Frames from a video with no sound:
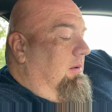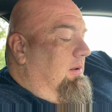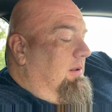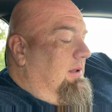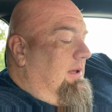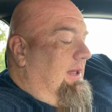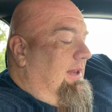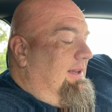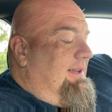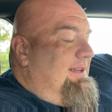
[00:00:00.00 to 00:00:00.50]

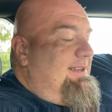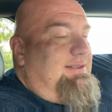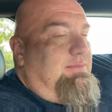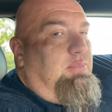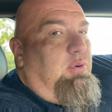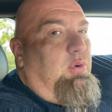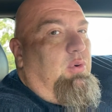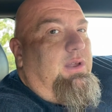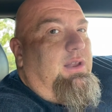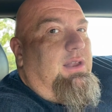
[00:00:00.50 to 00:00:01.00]
Kind of
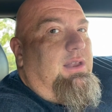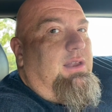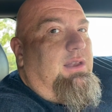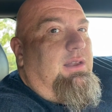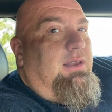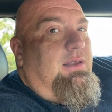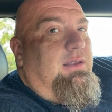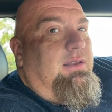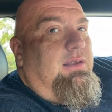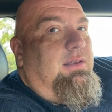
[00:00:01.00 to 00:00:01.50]

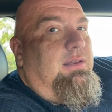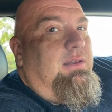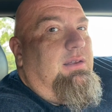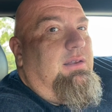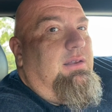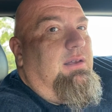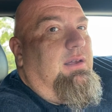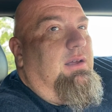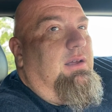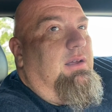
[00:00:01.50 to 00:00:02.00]
disappointed.
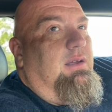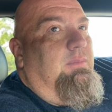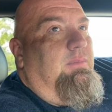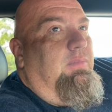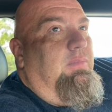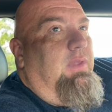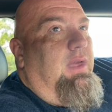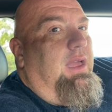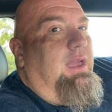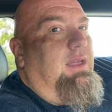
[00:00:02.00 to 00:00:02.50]
Um,
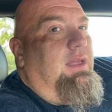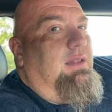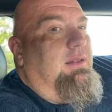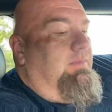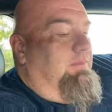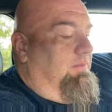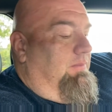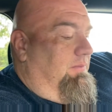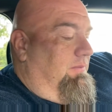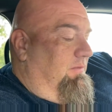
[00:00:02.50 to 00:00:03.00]
I,
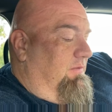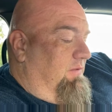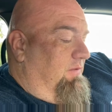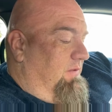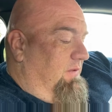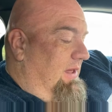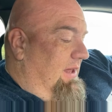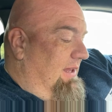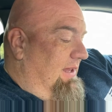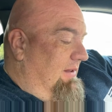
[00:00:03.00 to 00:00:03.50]

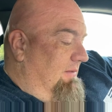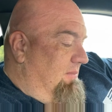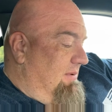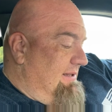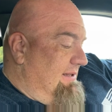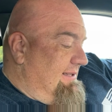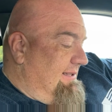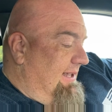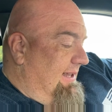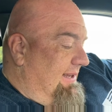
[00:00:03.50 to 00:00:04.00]
Flying
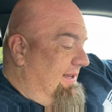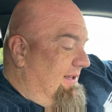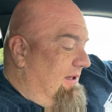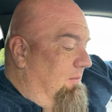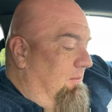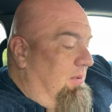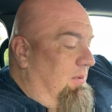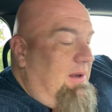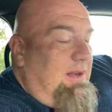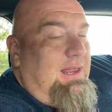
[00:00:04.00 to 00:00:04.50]
Biscuit
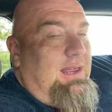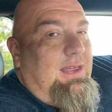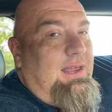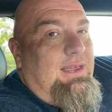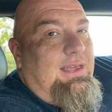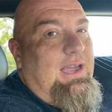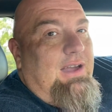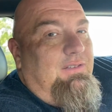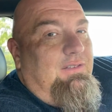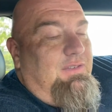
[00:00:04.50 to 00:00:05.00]
Company
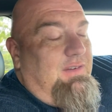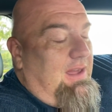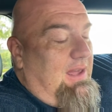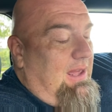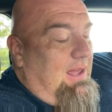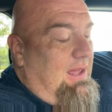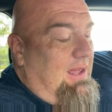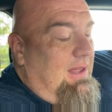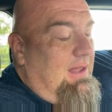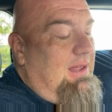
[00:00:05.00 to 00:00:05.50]

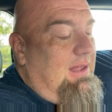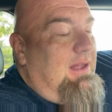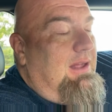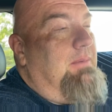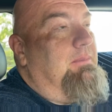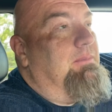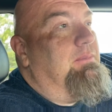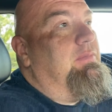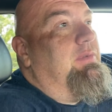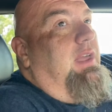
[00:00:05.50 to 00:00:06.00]
Cafe,
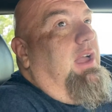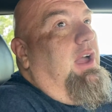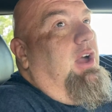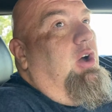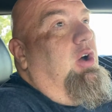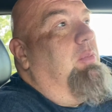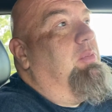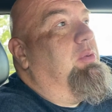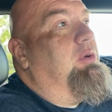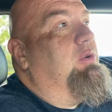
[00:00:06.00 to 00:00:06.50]
I
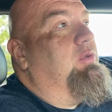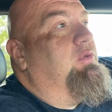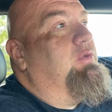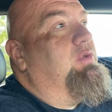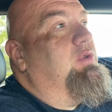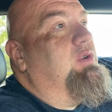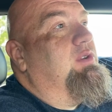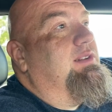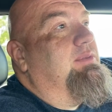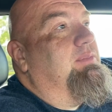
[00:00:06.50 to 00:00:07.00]
hope your
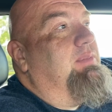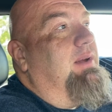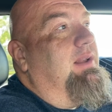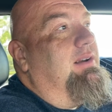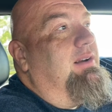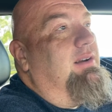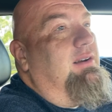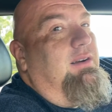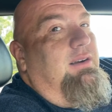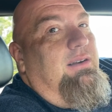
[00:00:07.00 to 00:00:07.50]
food's How
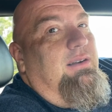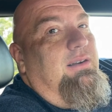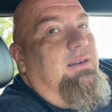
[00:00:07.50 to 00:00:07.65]
better.